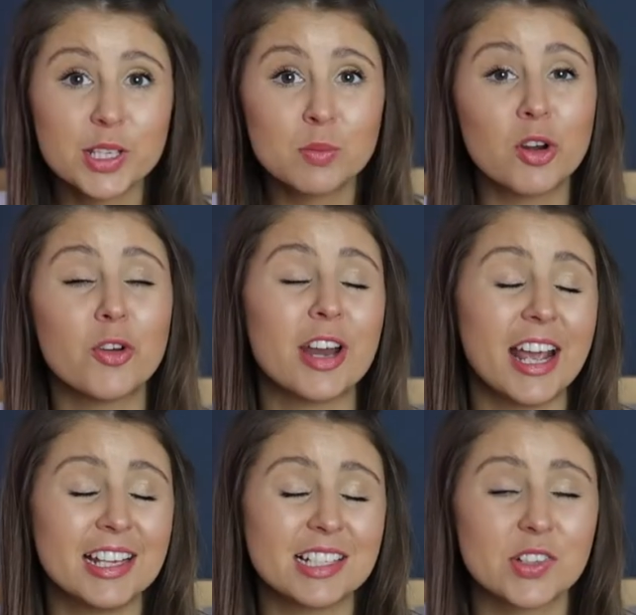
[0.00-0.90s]
this one on
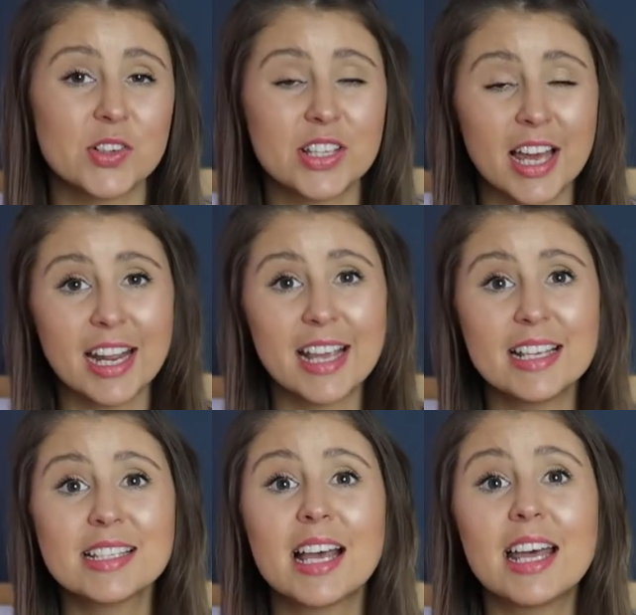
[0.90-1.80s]
ASOS, and it
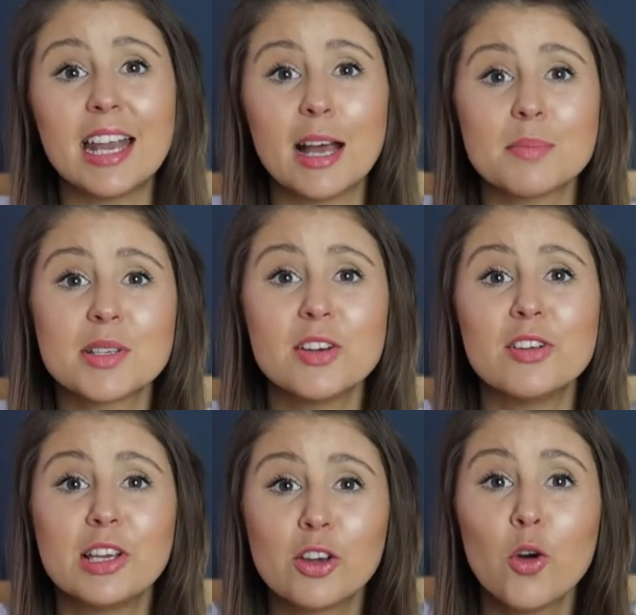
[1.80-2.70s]
is an
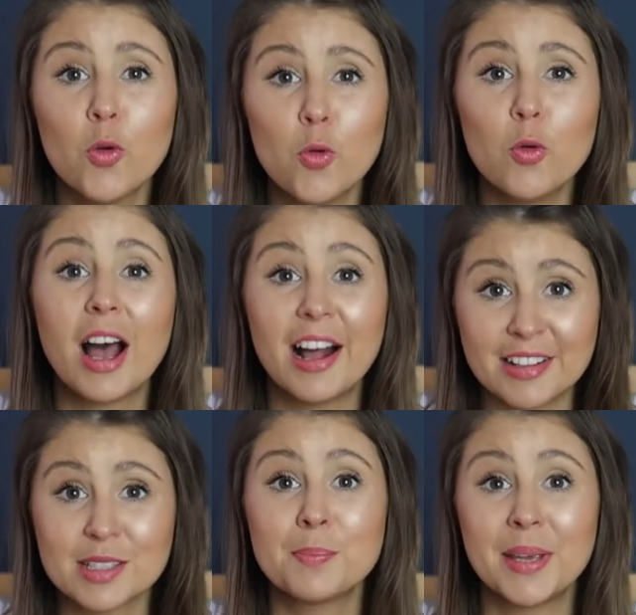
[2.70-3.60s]
absolutely cool
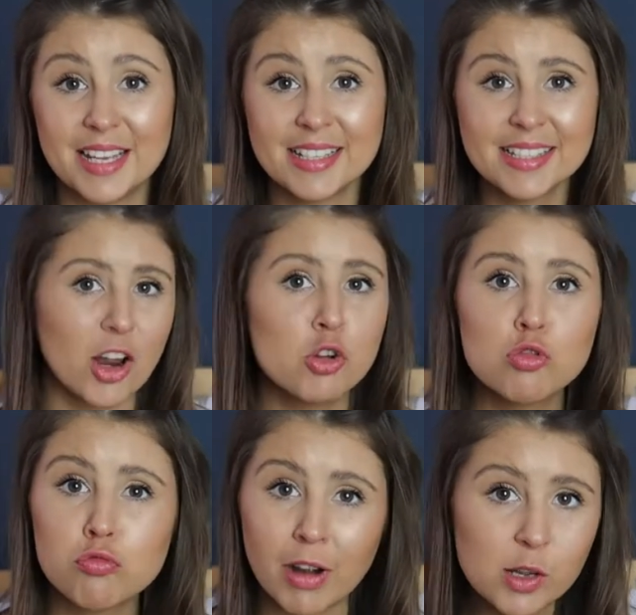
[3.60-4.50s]
as piece. A
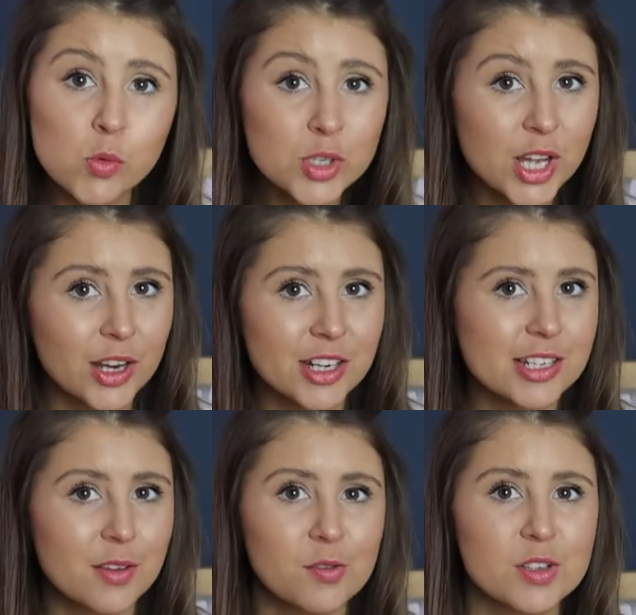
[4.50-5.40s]
great
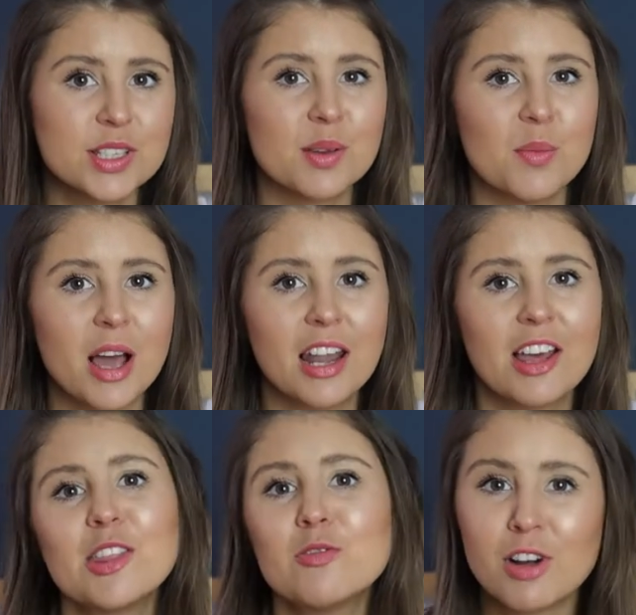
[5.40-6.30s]
alternative for somewhere
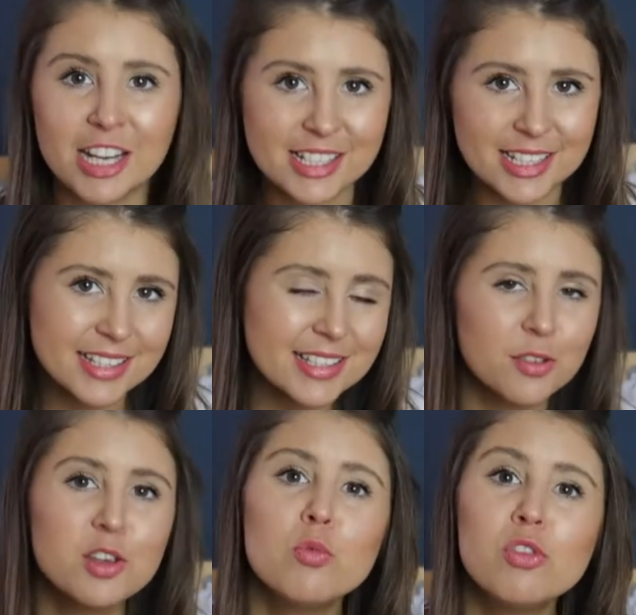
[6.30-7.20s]
like the races,
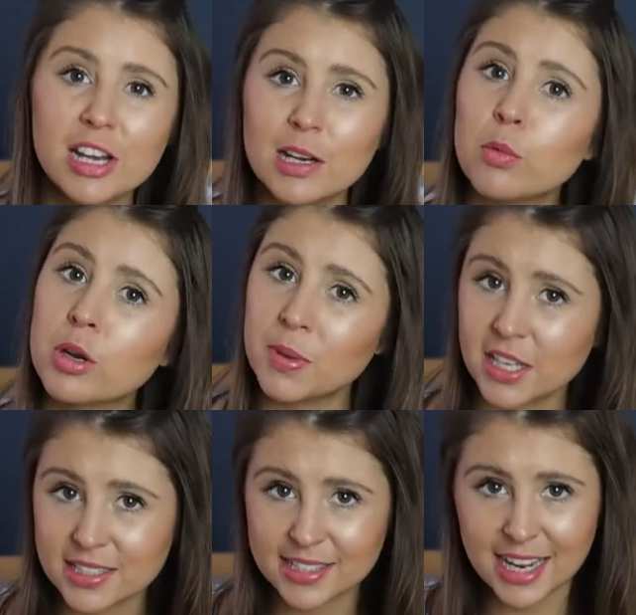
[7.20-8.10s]
if you really want to
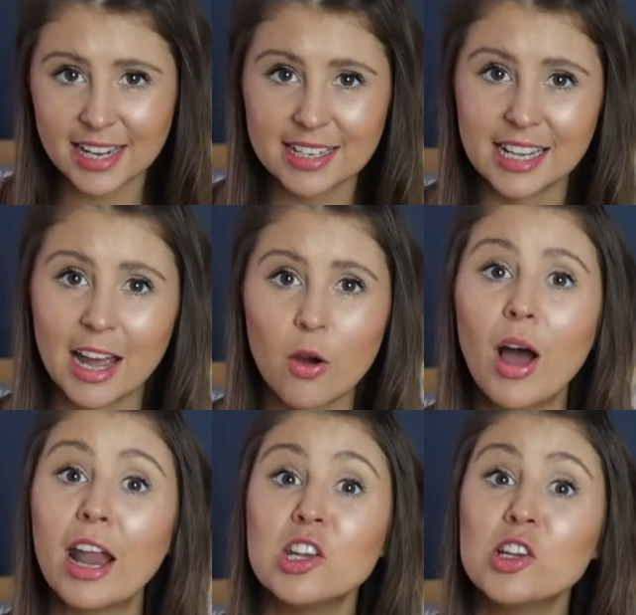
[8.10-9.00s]
be standing
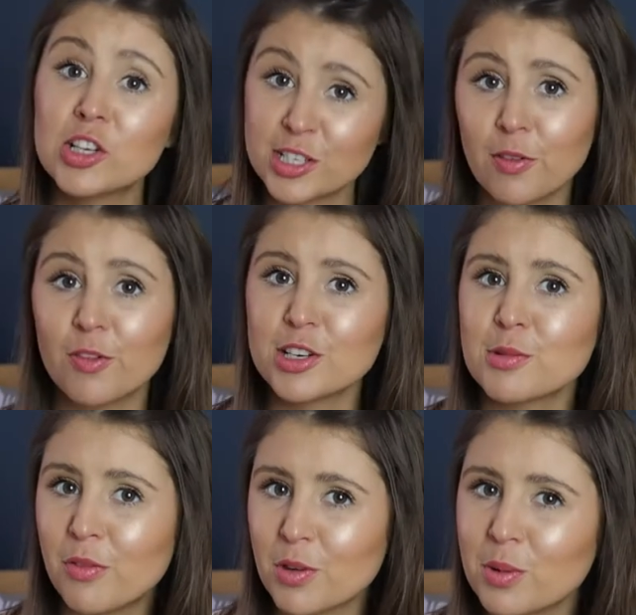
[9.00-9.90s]
out and look different
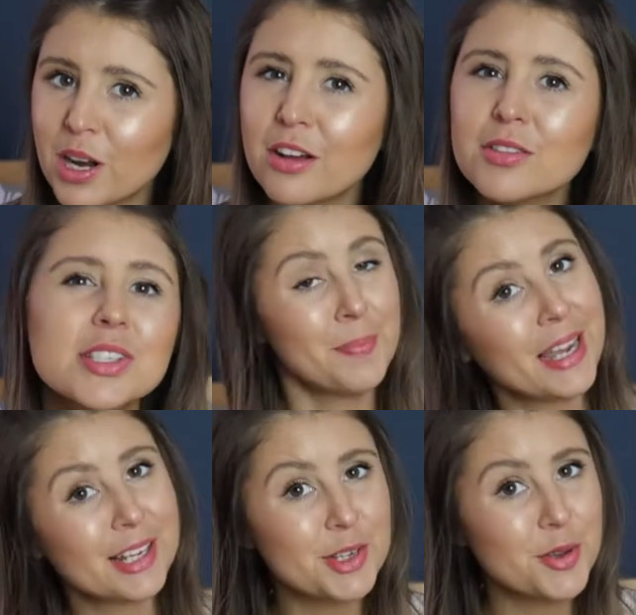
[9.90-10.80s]
to everyone else.
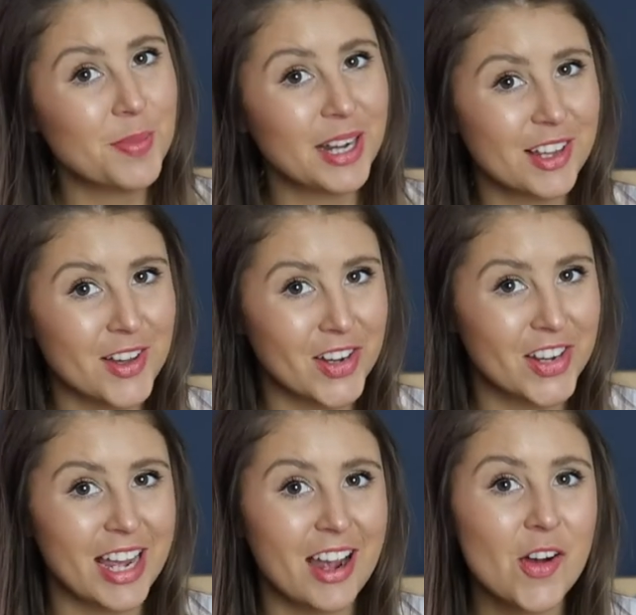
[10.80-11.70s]
Back to a bit of
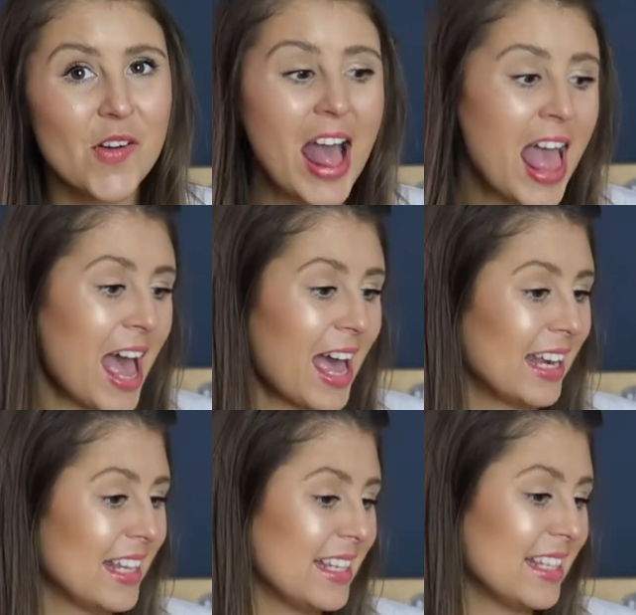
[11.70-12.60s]
colour now,
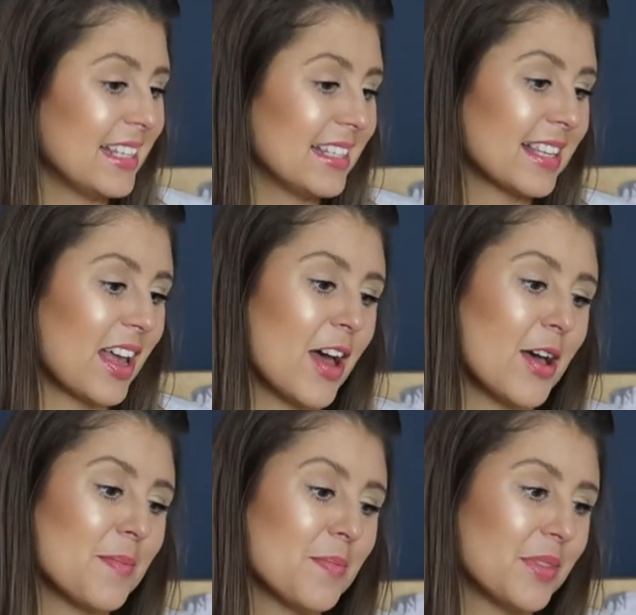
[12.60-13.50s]
and it is
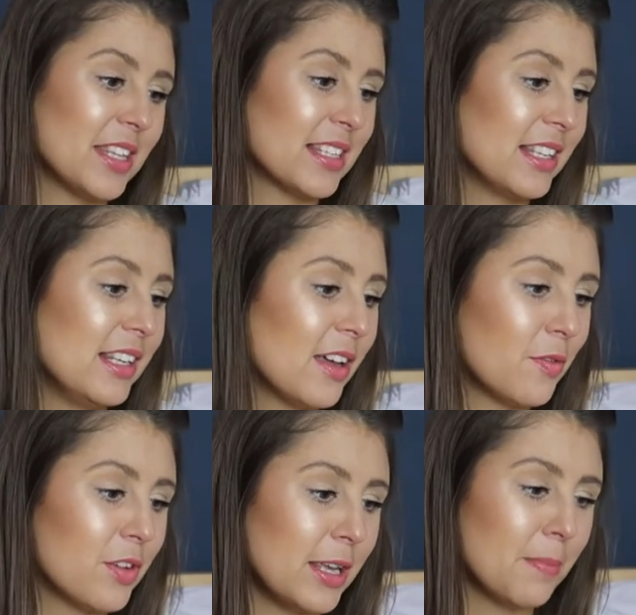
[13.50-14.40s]
um, this
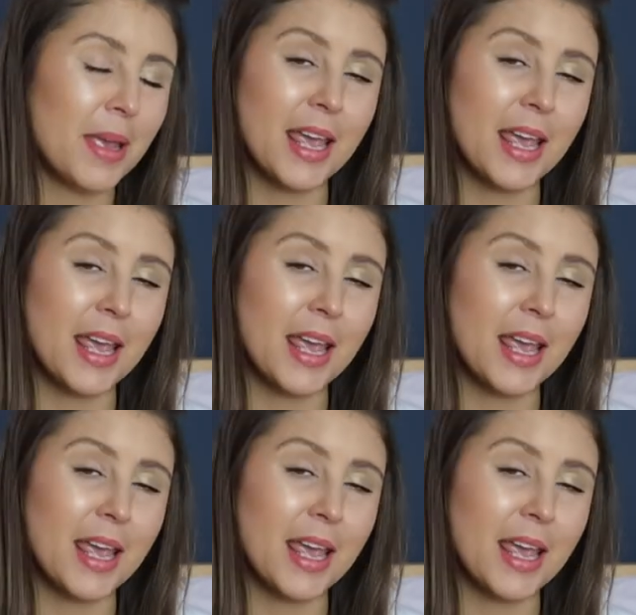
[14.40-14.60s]
lovely